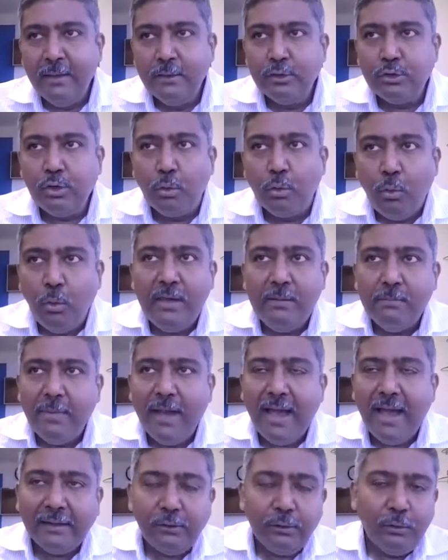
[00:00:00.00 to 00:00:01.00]
So going
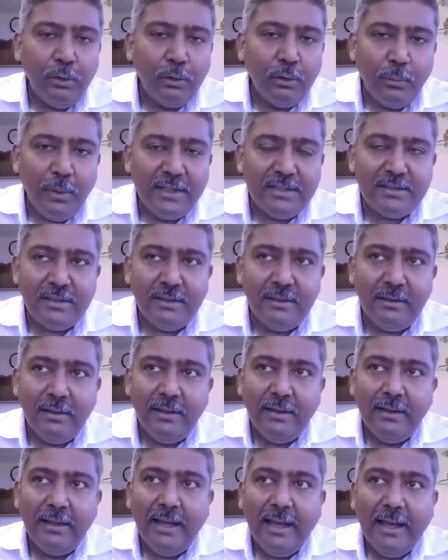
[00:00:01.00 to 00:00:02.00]
back to your question,
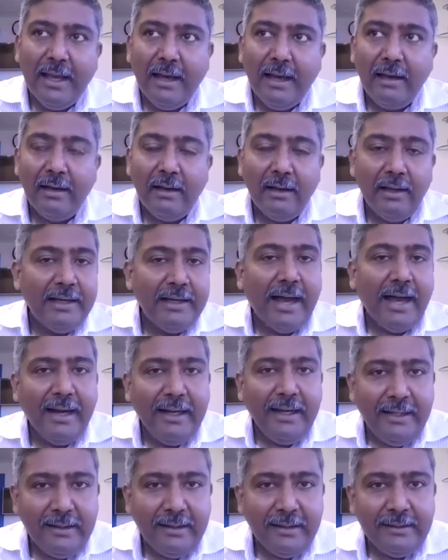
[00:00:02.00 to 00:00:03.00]
an
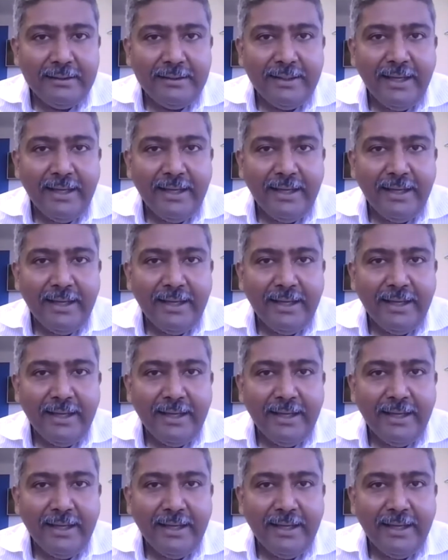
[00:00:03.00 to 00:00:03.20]
ideal